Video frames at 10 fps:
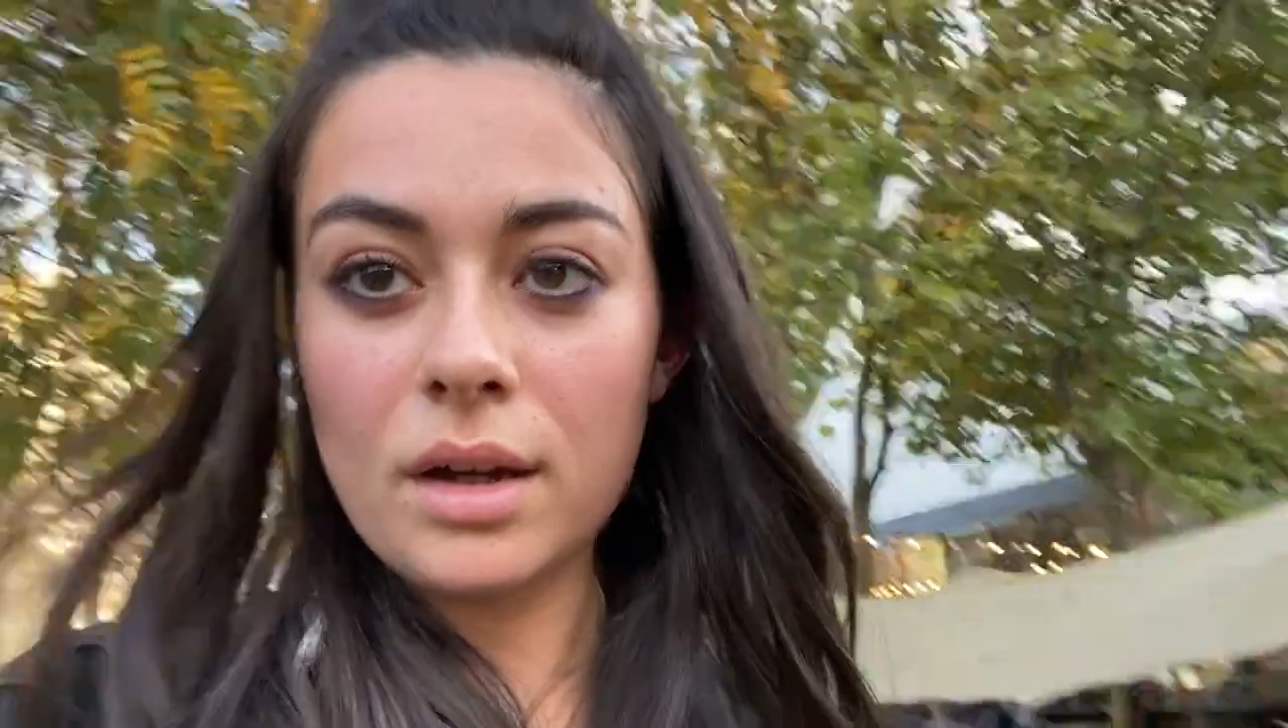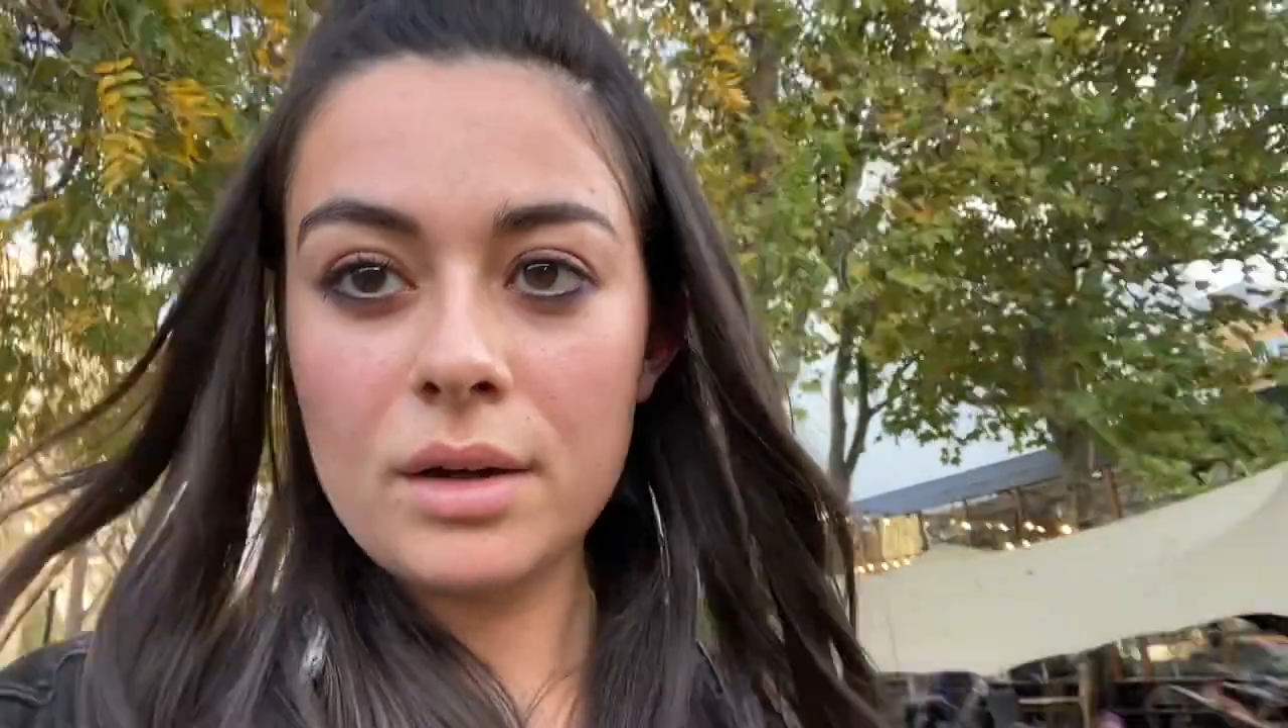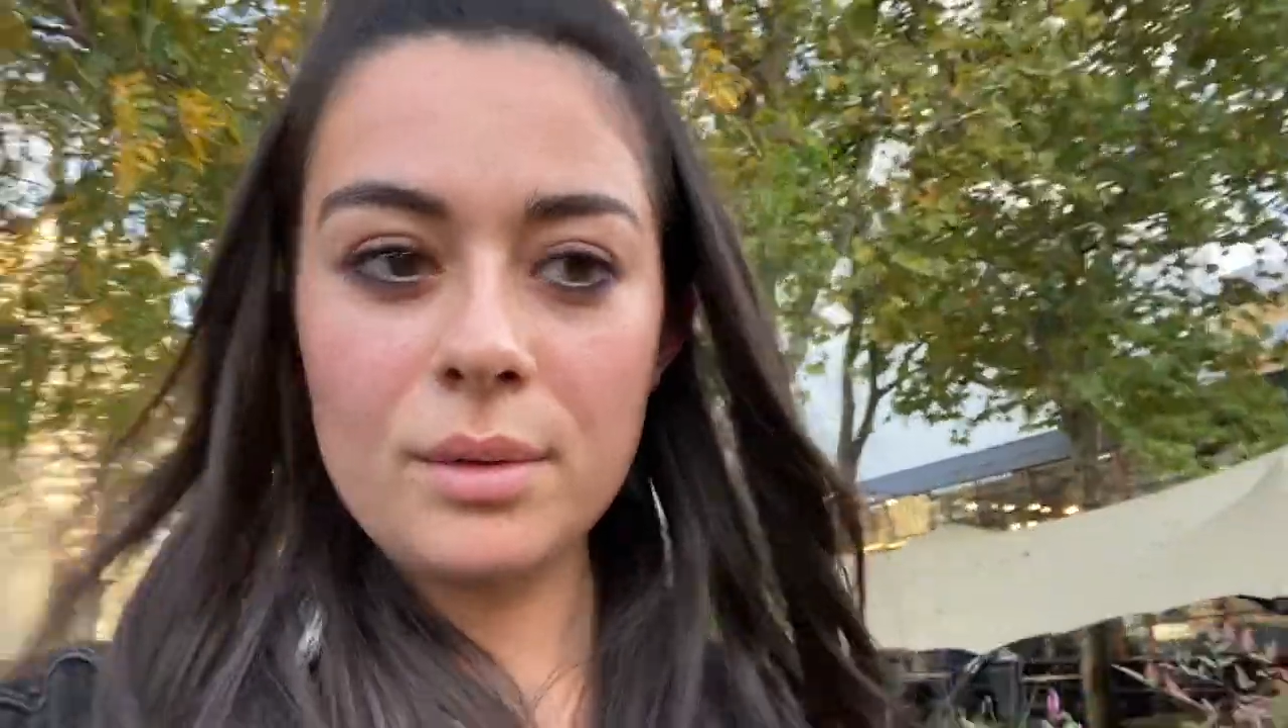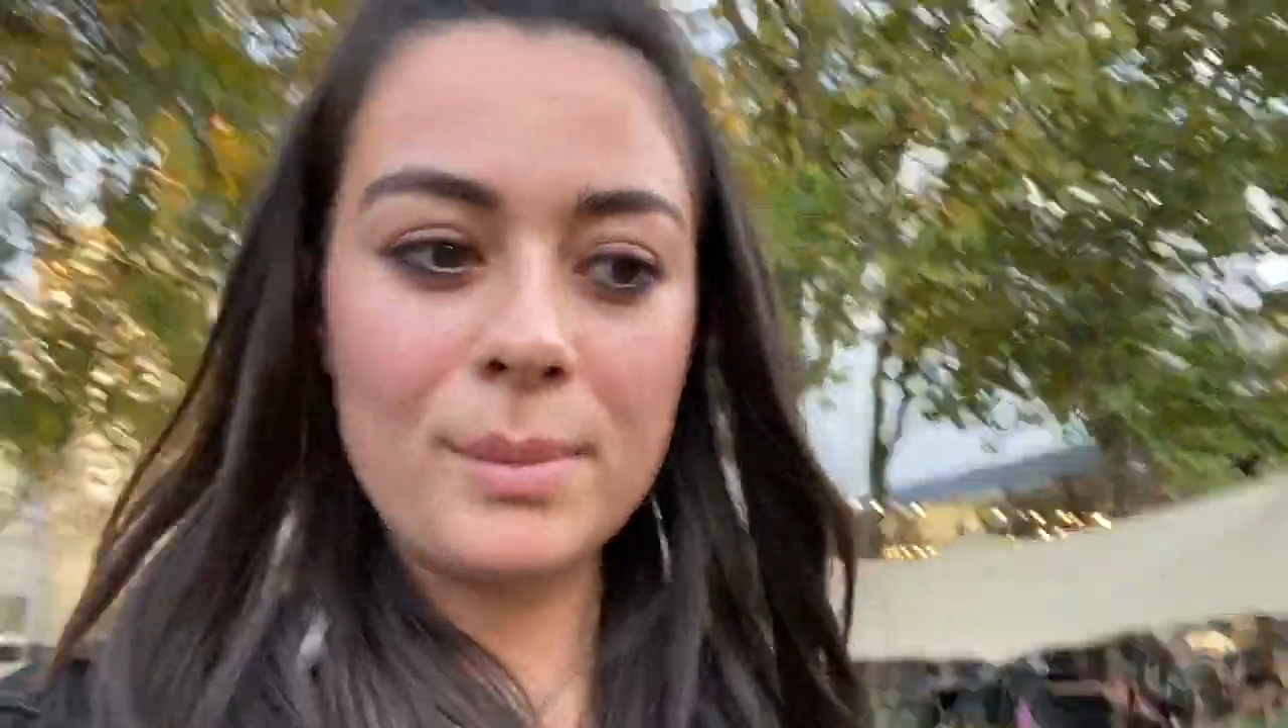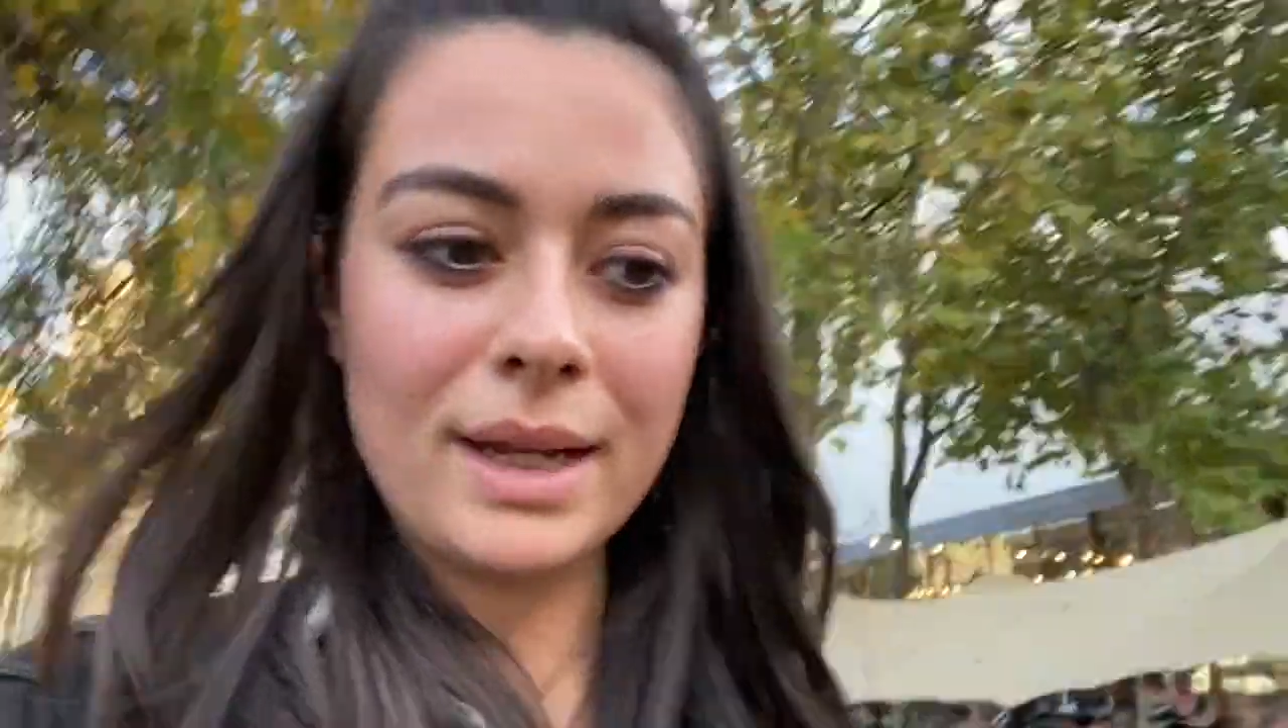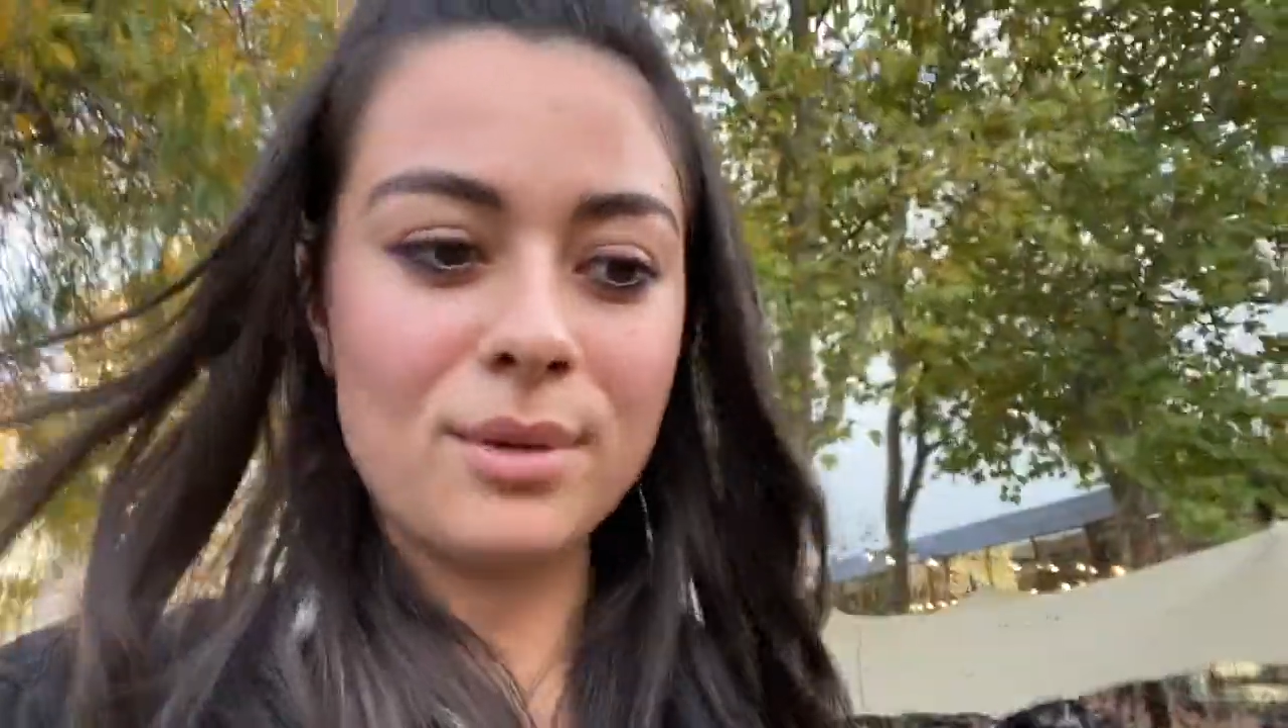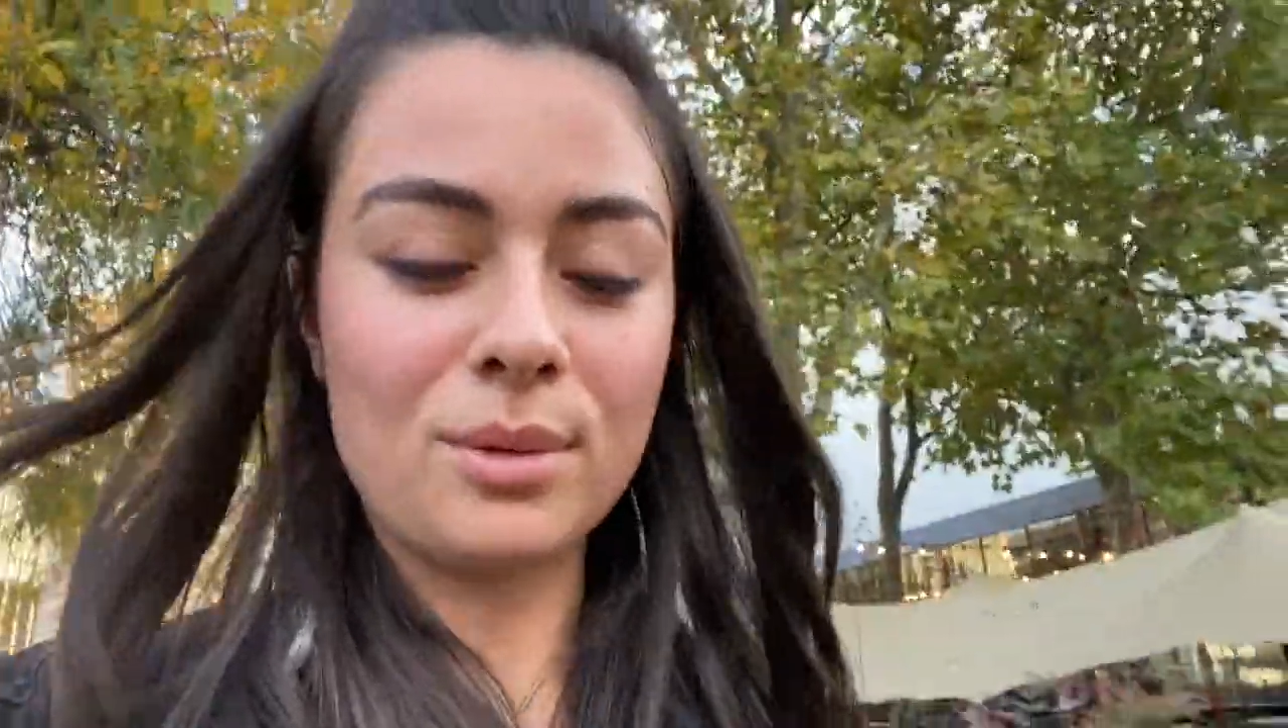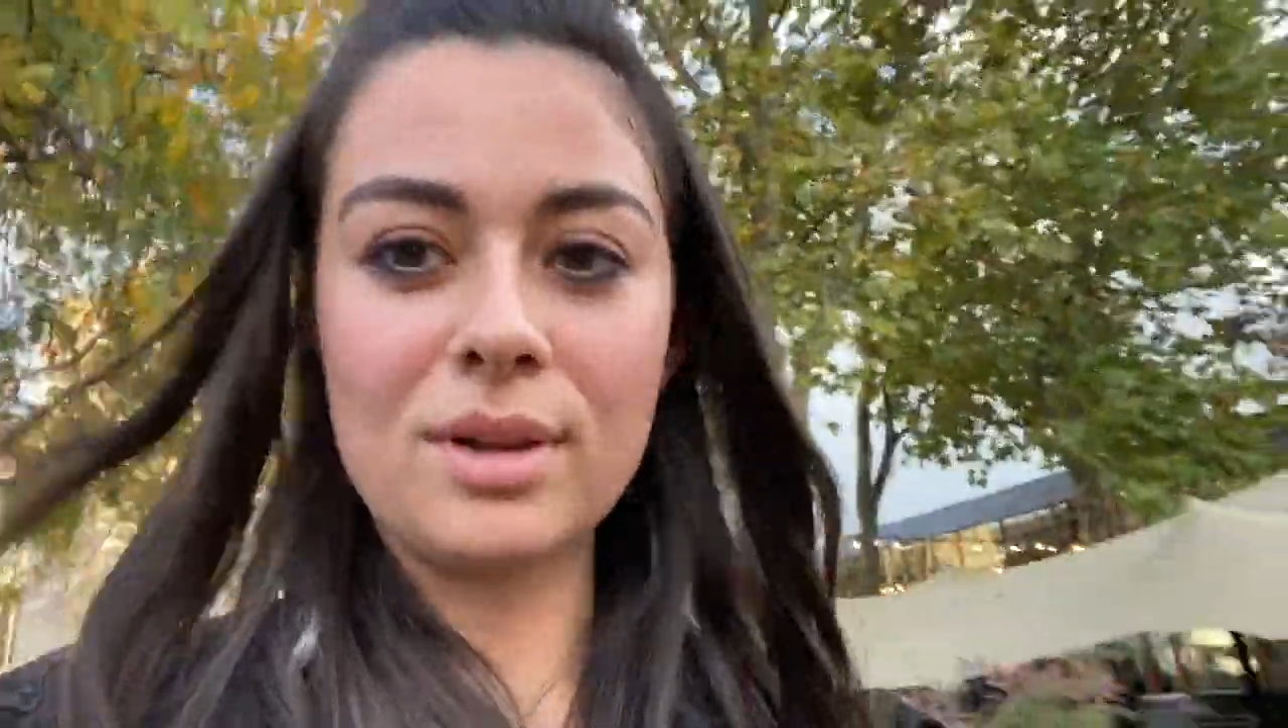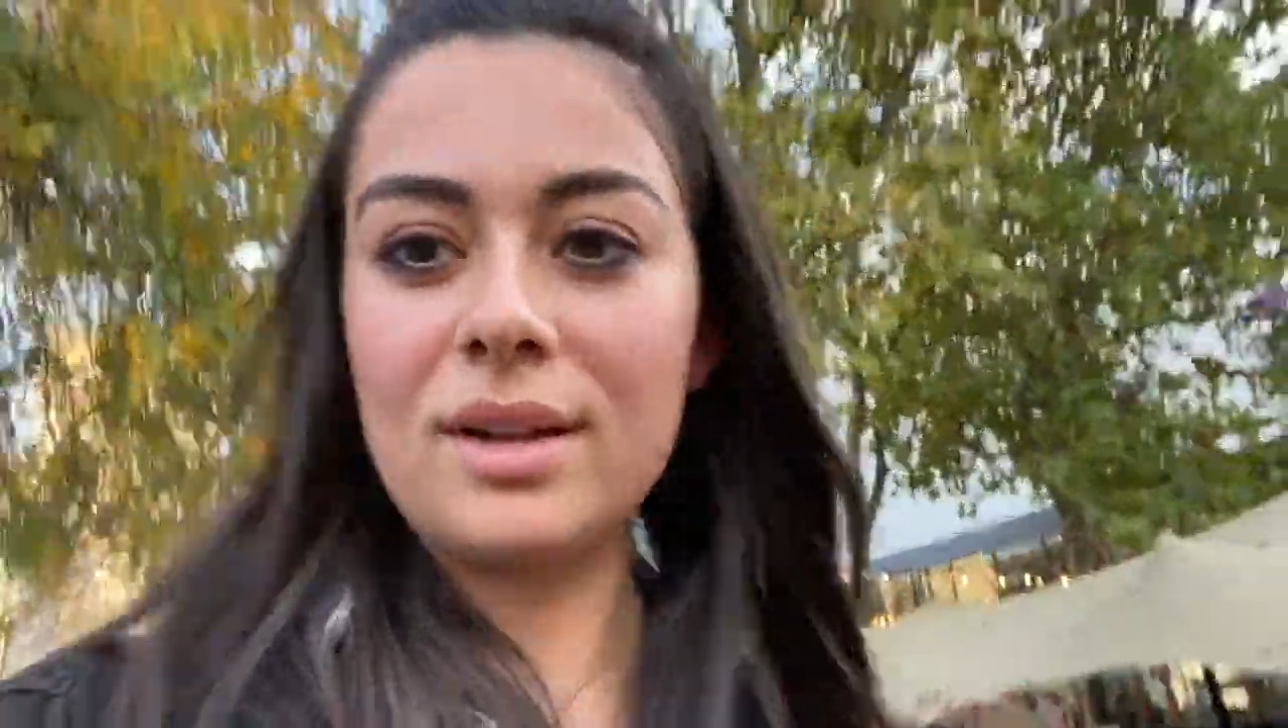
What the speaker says: Oh my lord,